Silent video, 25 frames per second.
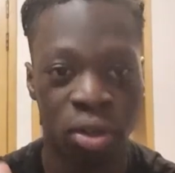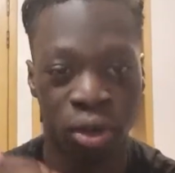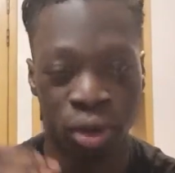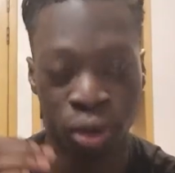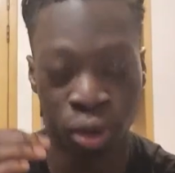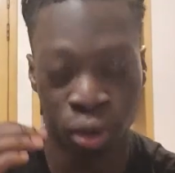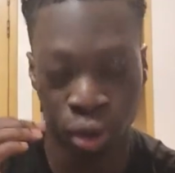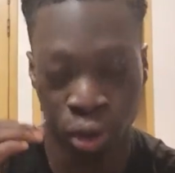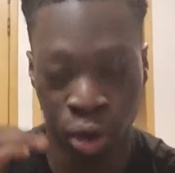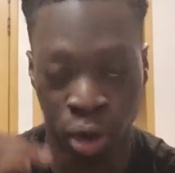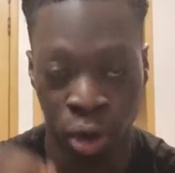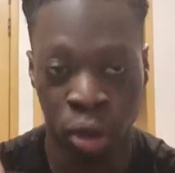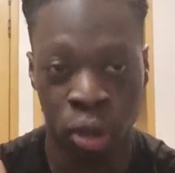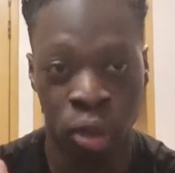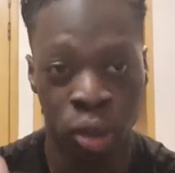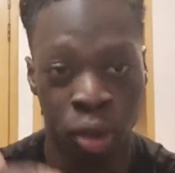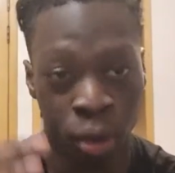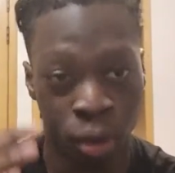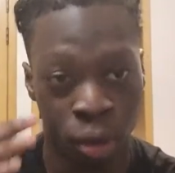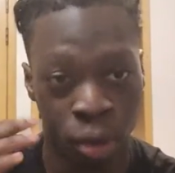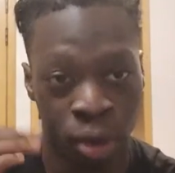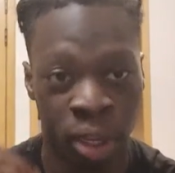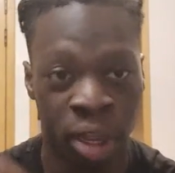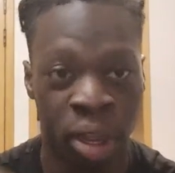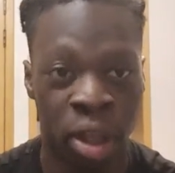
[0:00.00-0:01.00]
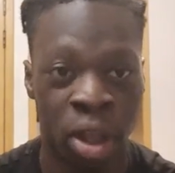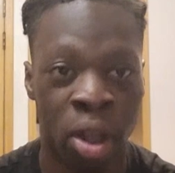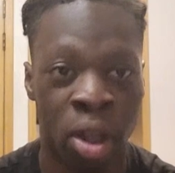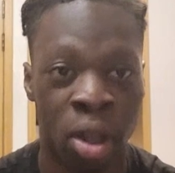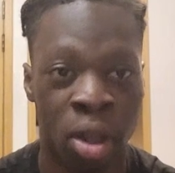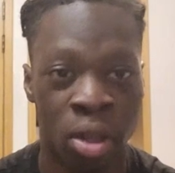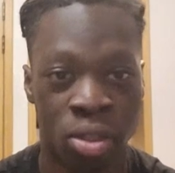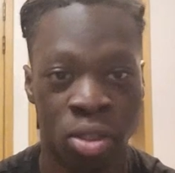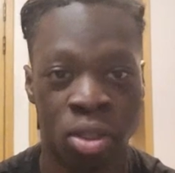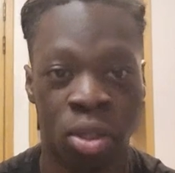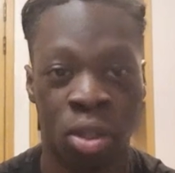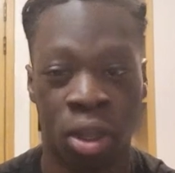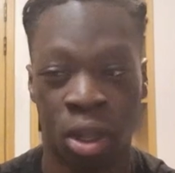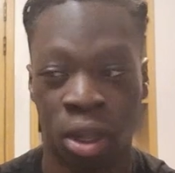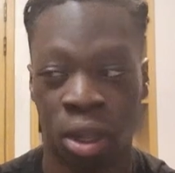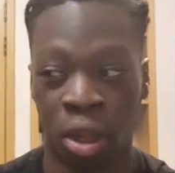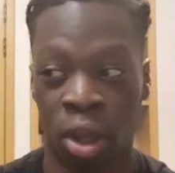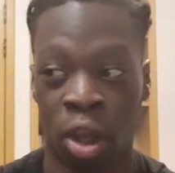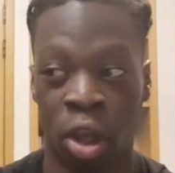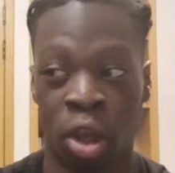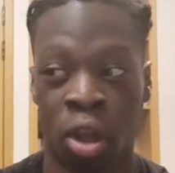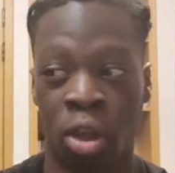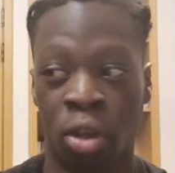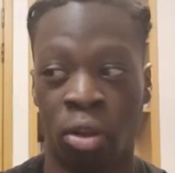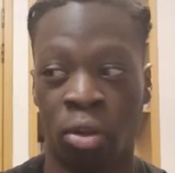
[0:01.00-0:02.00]
you're going to get asked
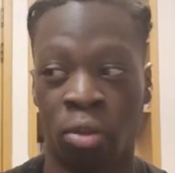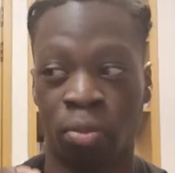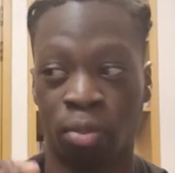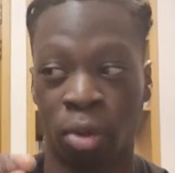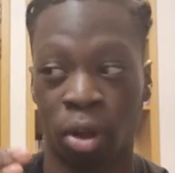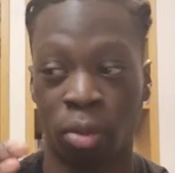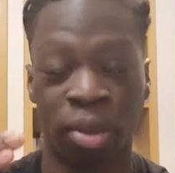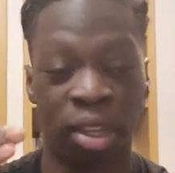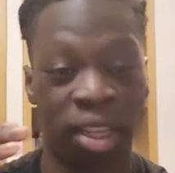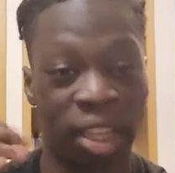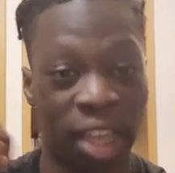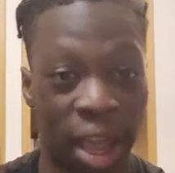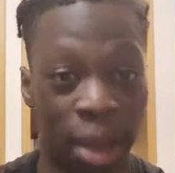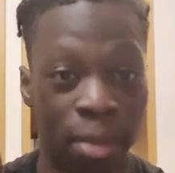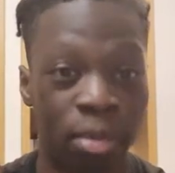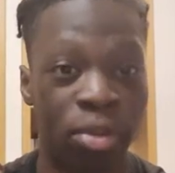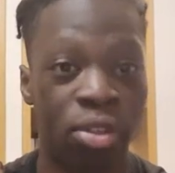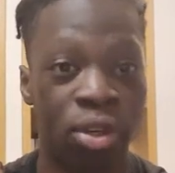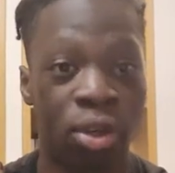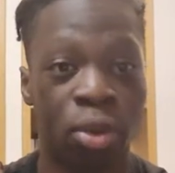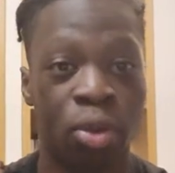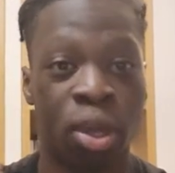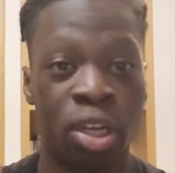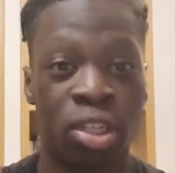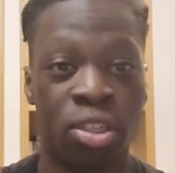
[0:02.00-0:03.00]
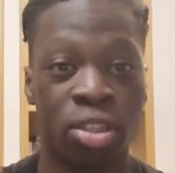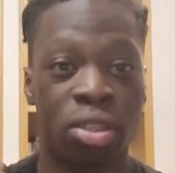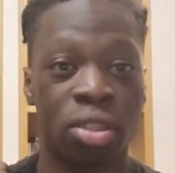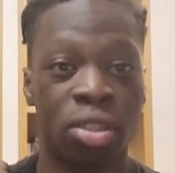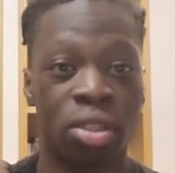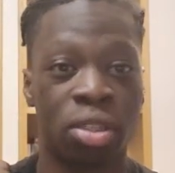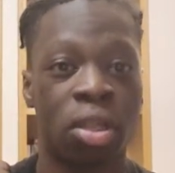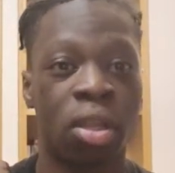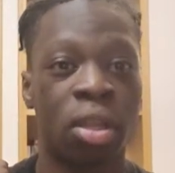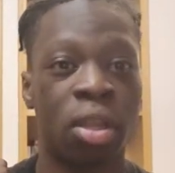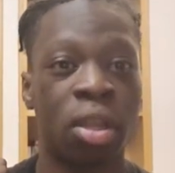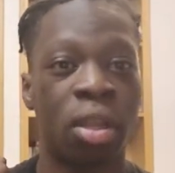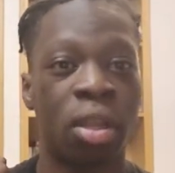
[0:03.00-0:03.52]
are probably chemistry questions.